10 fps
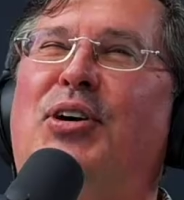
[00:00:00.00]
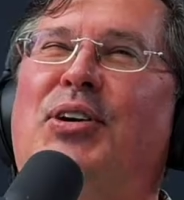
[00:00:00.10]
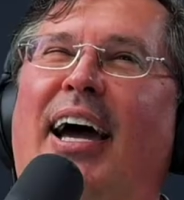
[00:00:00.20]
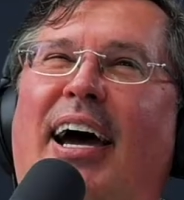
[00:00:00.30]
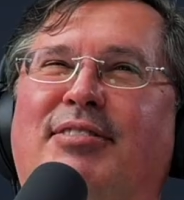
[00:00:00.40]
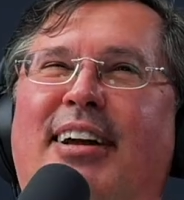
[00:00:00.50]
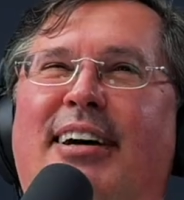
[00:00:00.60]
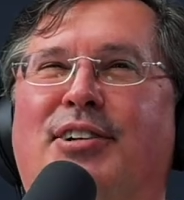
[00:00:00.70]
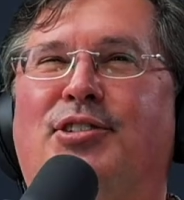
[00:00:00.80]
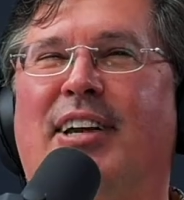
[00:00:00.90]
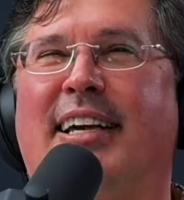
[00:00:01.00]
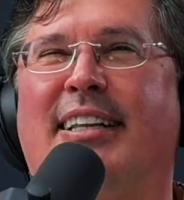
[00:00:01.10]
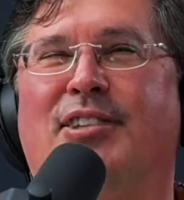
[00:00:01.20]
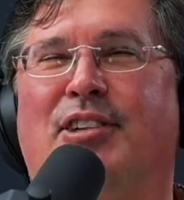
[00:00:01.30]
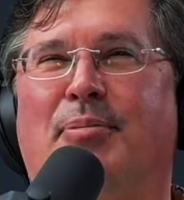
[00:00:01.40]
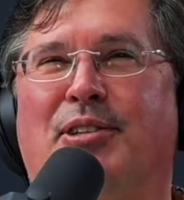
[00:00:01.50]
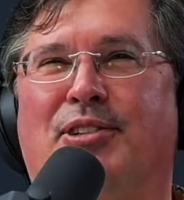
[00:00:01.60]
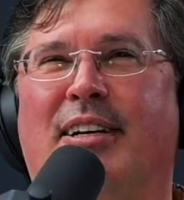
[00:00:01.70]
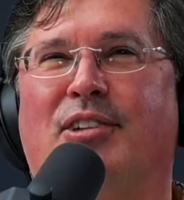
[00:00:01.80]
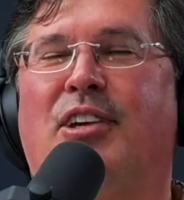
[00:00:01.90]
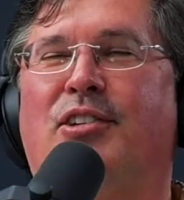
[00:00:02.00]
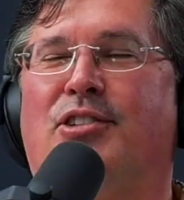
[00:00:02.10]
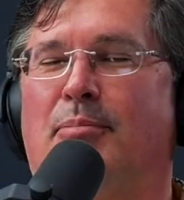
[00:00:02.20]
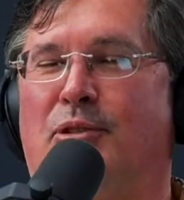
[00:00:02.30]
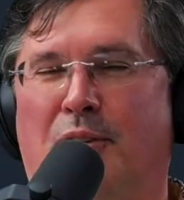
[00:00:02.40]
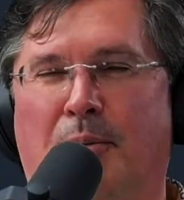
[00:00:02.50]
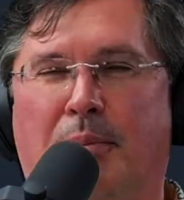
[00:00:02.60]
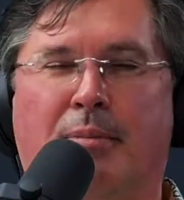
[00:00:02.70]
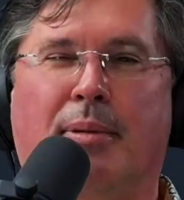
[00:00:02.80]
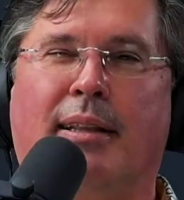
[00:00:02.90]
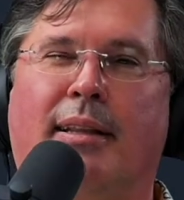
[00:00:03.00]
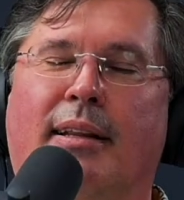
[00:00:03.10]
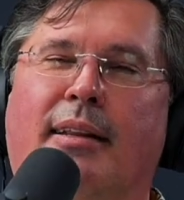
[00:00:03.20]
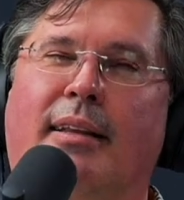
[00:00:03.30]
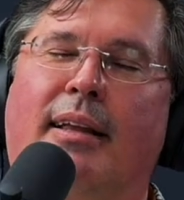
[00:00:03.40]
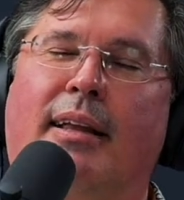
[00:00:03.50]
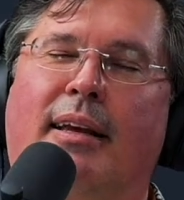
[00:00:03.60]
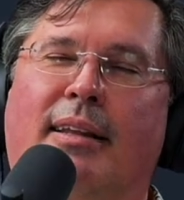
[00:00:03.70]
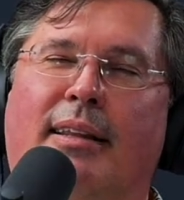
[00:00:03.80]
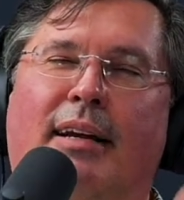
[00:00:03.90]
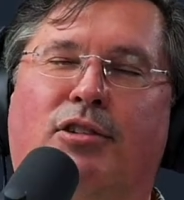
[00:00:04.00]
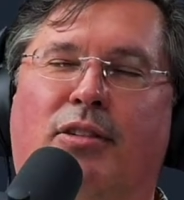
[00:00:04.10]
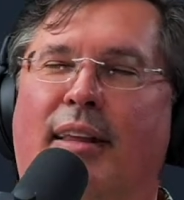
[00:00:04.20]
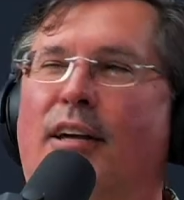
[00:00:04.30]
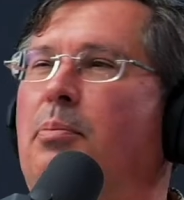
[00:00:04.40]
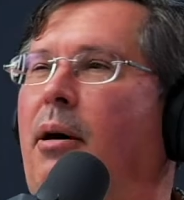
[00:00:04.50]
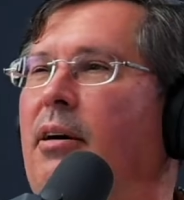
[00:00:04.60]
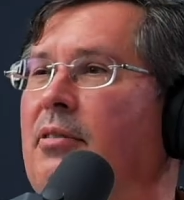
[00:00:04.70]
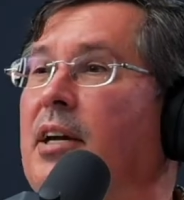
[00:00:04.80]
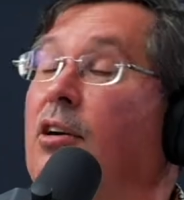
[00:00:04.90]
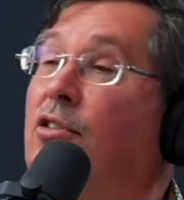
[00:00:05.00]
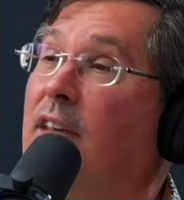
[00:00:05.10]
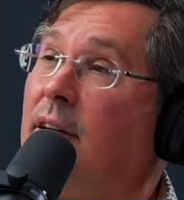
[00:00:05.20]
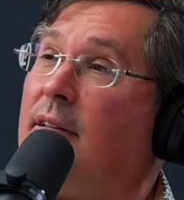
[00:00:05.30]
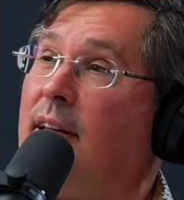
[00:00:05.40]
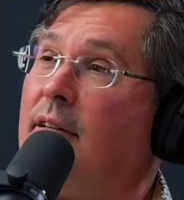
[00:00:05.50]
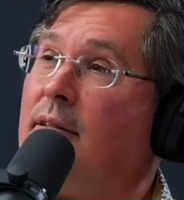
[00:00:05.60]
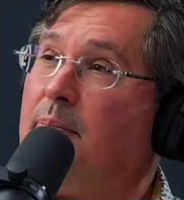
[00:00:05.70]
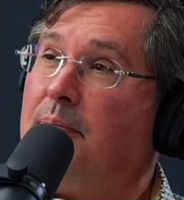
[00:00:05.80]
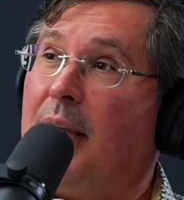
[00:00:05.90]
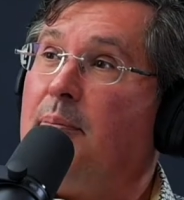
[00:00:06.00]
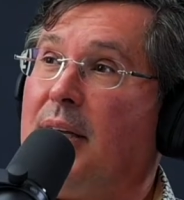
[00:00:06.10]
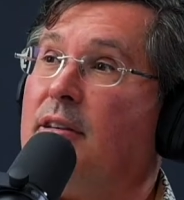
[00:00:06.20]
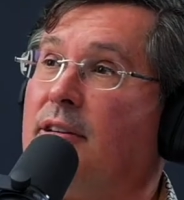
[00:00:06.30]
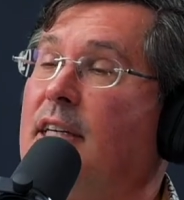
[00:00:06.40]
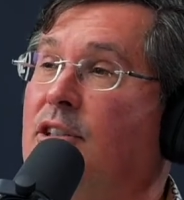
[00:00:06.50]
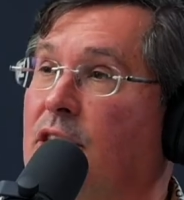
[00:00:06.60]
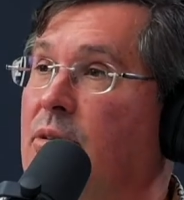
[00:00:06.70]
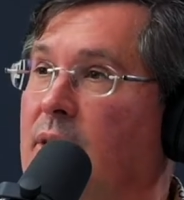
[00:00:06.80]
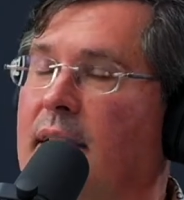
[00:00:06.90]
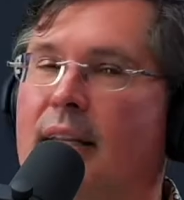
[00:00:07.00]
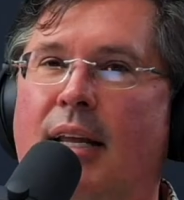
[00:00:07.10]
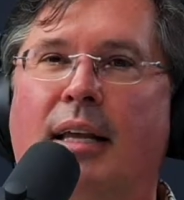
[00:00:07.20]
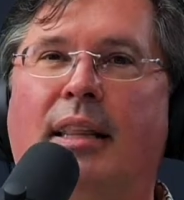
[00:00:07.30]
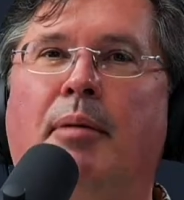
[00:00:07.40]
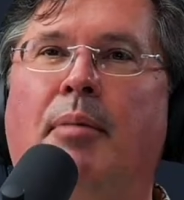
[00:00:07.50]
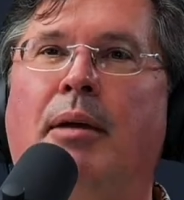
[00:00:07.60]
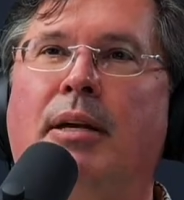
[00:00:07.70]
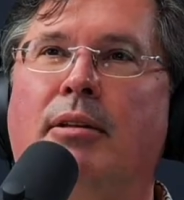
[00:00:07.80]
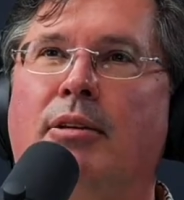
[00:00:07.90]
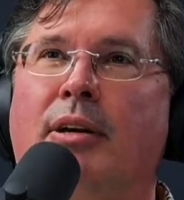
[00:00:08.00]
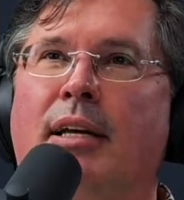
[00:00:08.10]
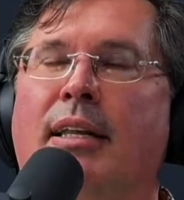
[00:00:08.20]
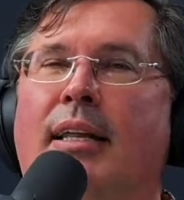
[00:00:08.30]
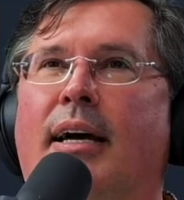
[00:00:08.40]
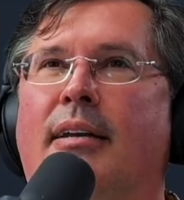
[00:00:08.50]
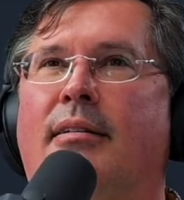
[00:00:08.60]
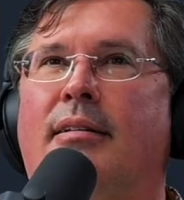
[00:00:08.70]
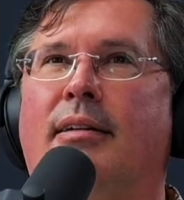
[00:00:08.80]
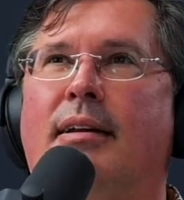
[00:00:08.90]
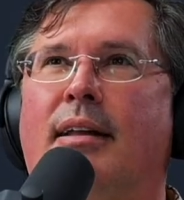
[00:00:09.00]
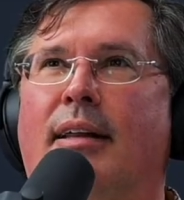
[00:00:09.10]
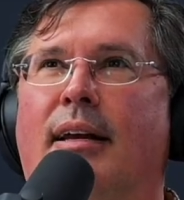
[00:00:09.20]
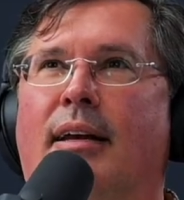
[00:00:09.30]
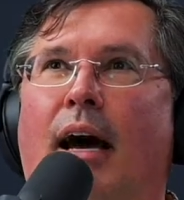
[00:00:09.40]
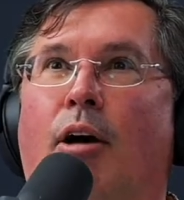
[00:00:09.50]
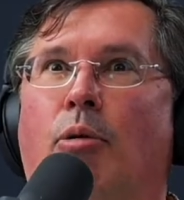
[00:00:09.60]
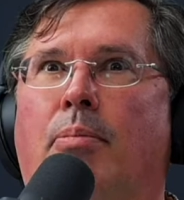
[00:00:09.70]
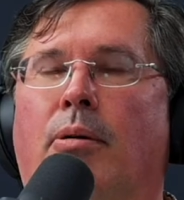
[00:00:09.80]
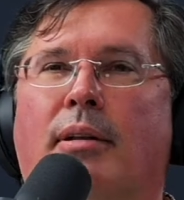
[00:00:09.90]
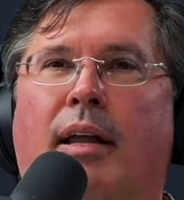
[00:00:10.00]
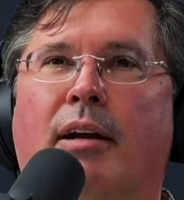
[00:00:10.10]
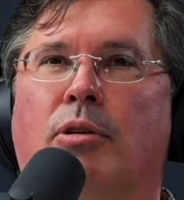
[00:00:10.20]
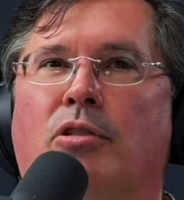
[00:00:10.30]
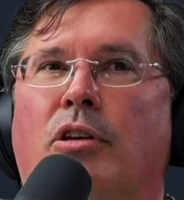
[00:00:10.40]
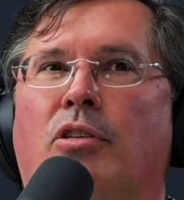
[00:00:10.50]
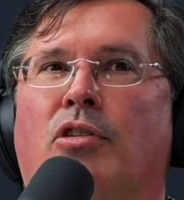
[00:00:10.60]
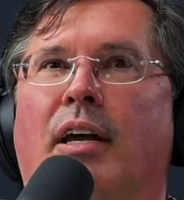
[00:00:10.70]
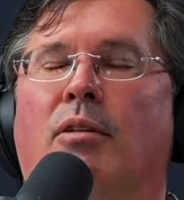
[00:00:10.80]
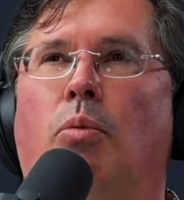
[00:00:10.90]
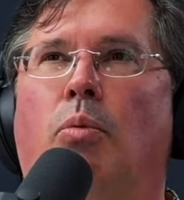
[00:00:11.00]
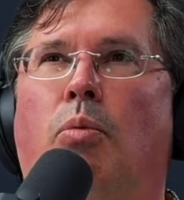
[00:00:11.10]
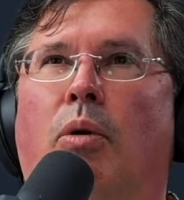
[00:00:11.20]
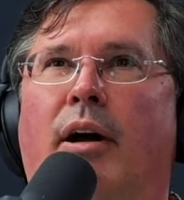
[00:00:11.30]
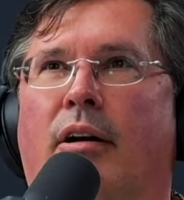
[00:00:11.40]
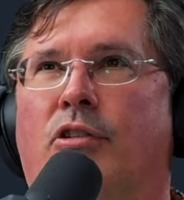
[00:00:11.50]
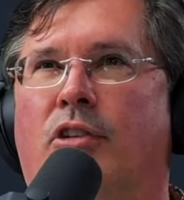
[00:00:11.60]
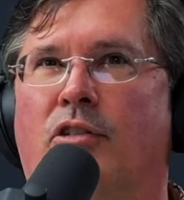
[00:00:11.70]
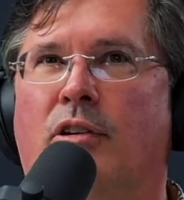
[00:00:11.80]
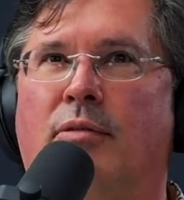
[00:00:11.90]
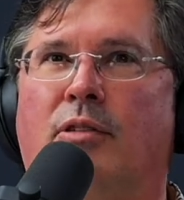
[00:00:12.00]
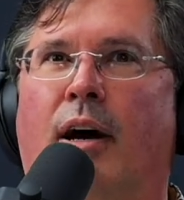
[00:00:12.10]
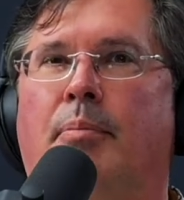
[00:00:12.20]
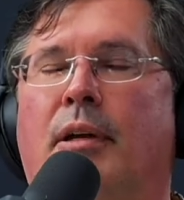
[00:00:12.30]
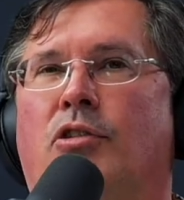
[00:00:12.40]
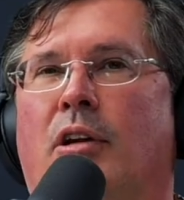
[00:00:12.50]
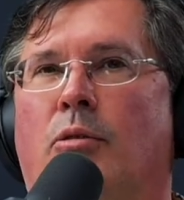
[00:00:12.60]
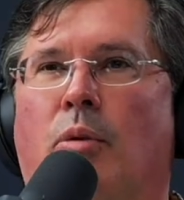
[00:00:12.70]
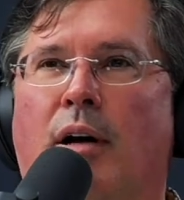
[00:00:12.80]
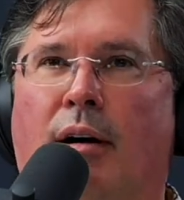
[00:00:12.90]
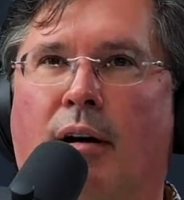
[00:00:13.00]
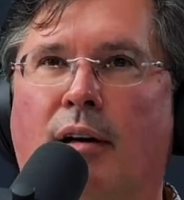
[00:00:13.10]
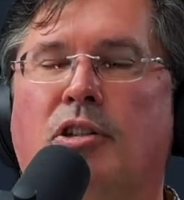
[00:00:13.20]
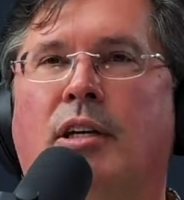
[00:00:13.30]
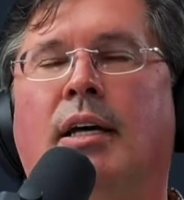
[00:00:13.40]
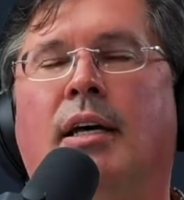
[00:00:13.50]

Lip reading: you have to understand that someone's going to say something stupid, but that's part of it, because they're maybe learning too, and they may be learning that like how important language is and what are sensitive topics and what aren't.